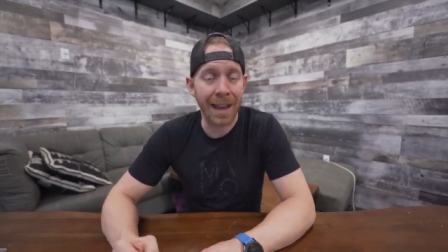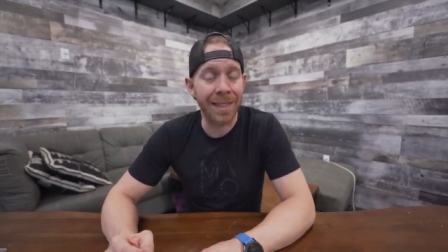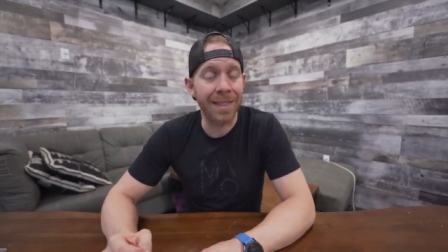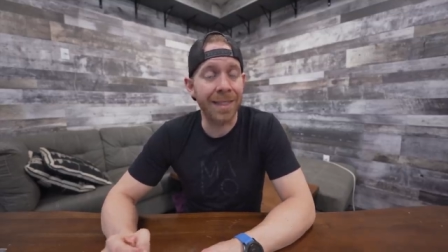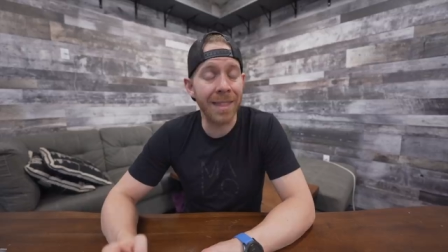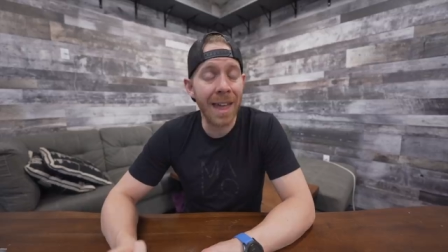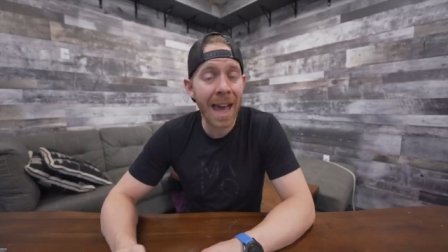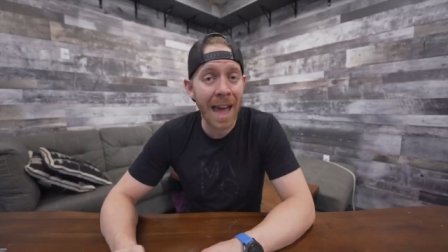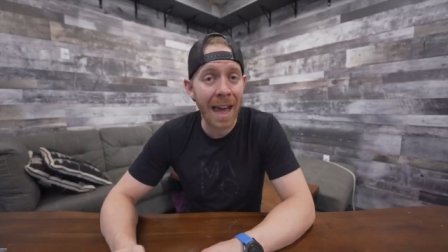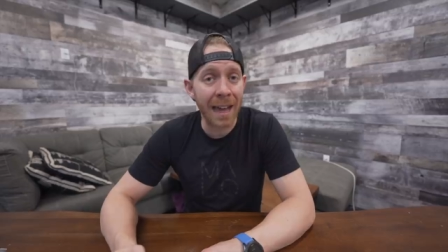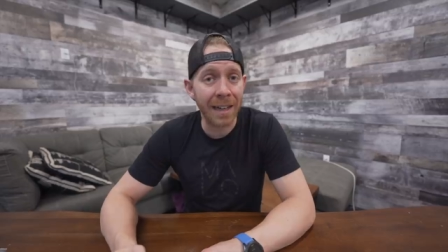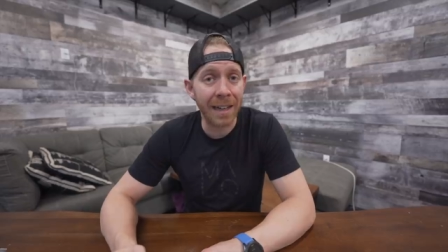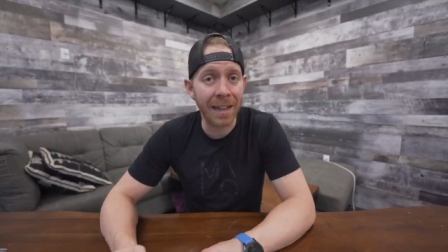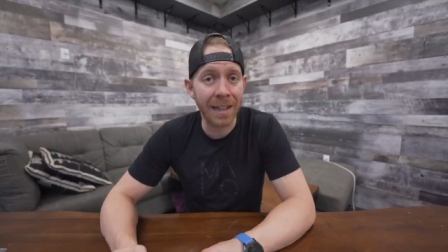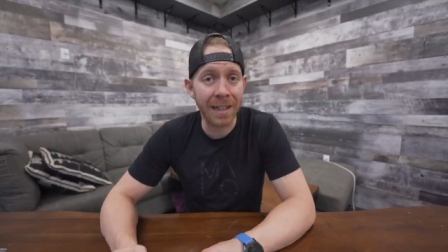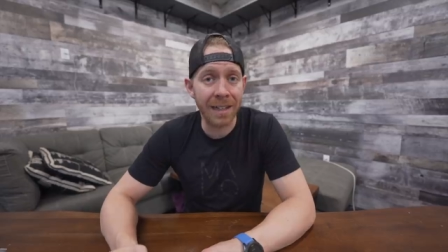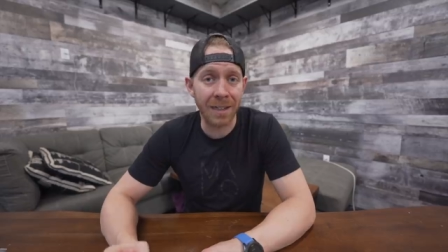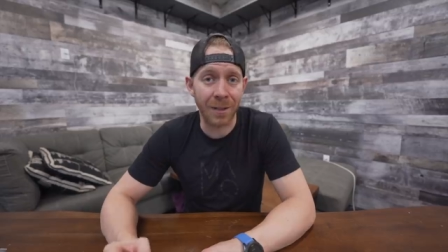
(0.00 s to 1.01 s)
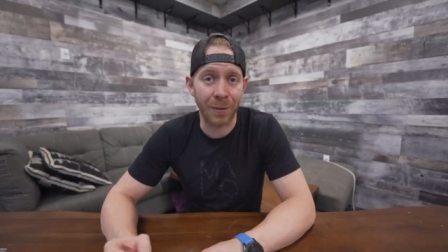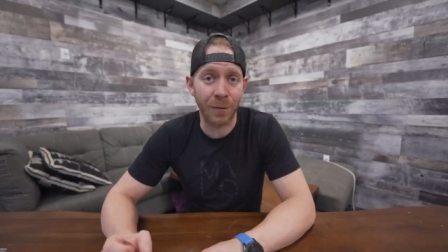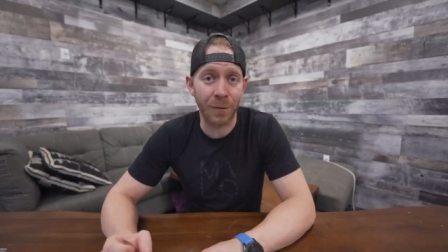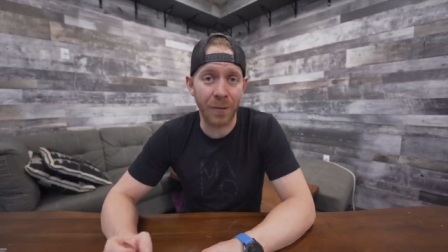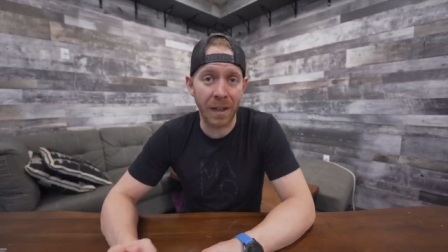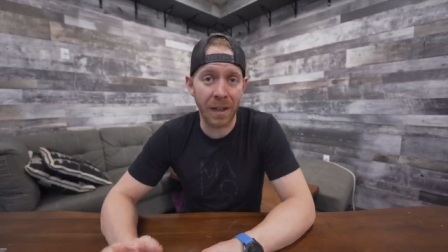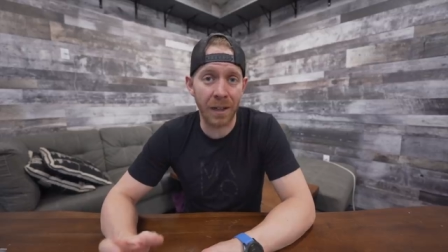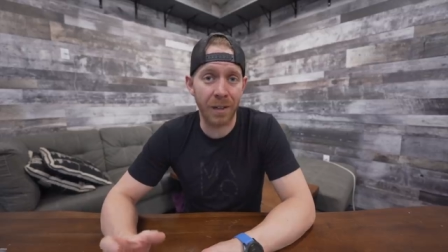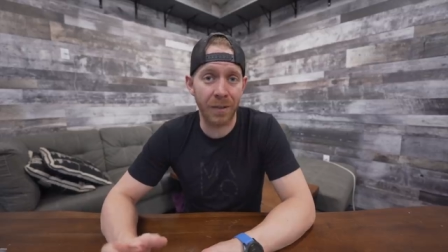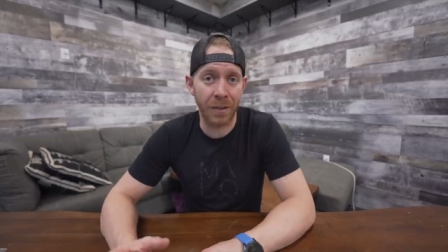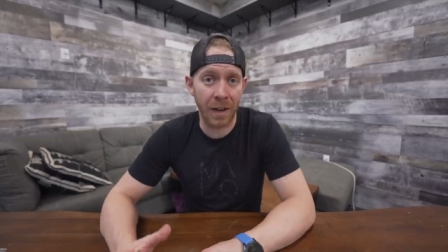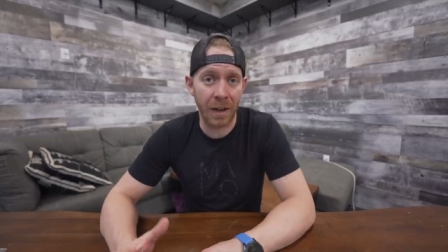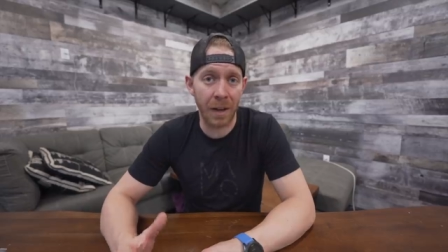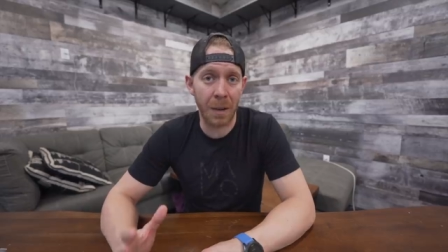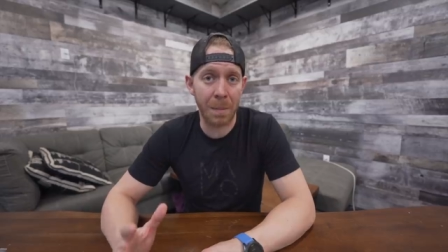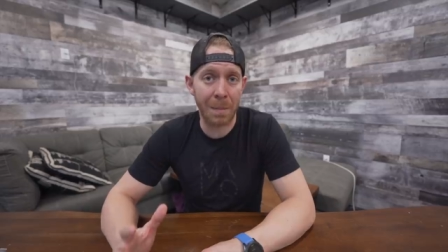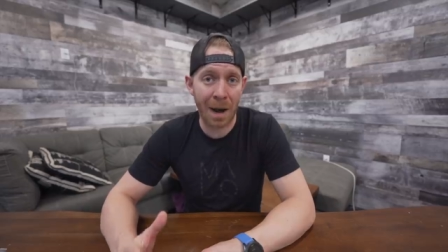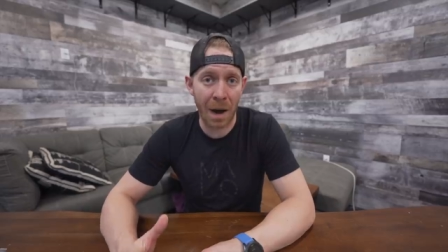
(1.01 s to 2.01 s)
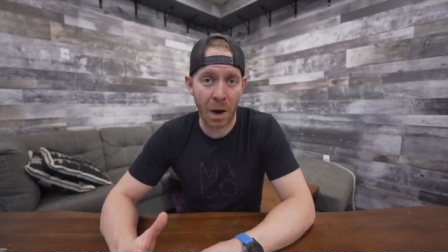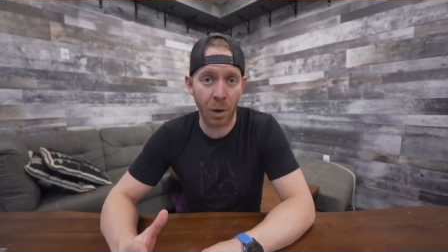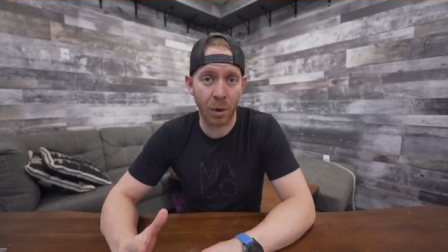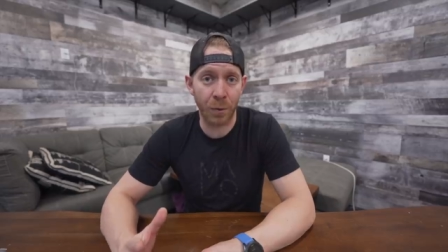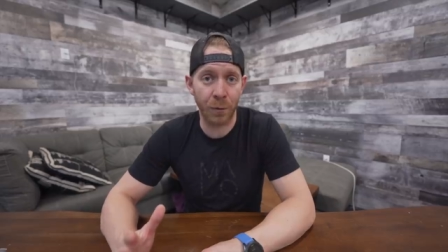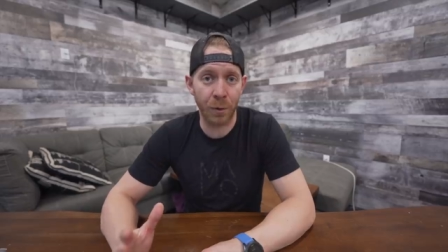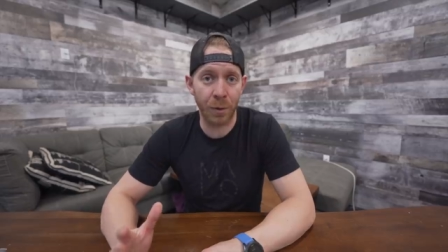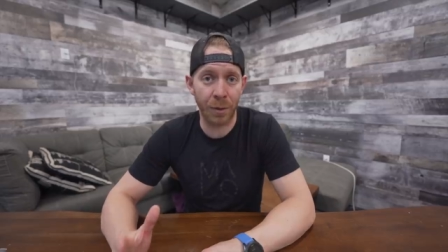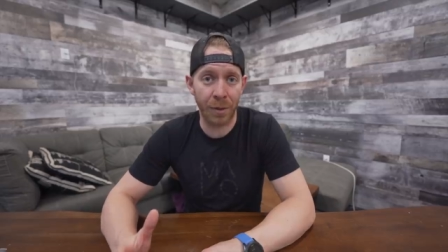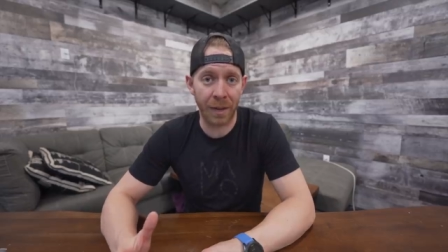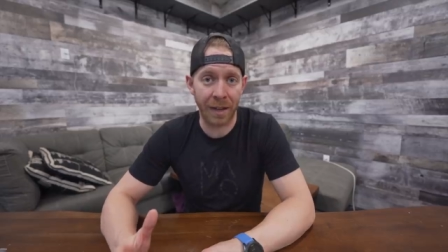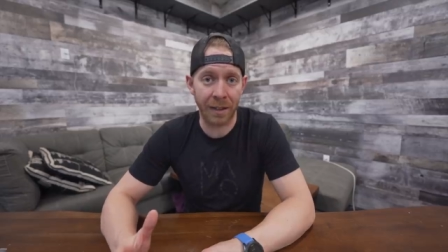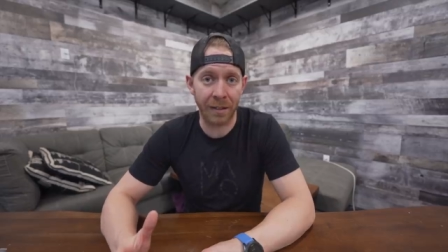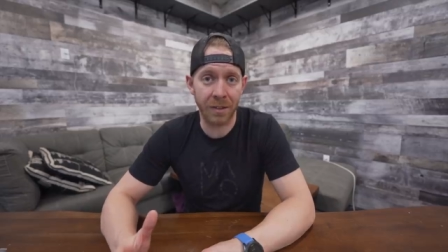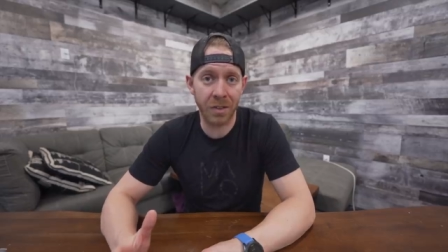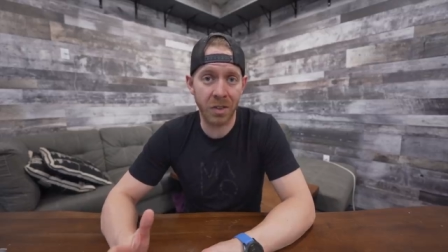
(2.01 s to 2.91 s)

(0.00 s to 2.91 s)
And that is a very, very powerful thing.